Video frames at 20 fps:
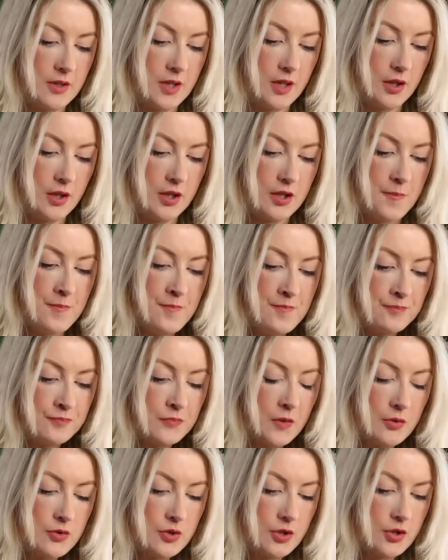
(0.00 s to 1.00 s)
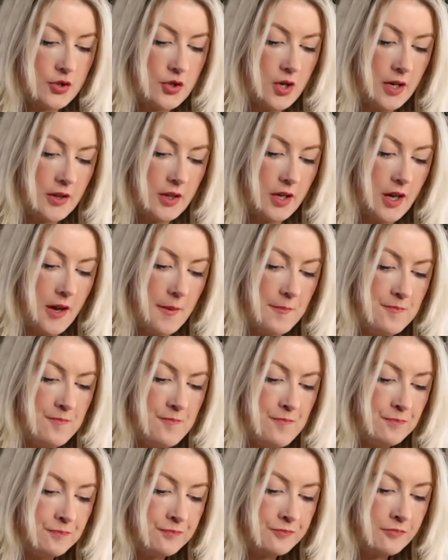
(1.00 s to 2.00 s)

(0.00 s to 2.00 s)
really good. I'm just going to try the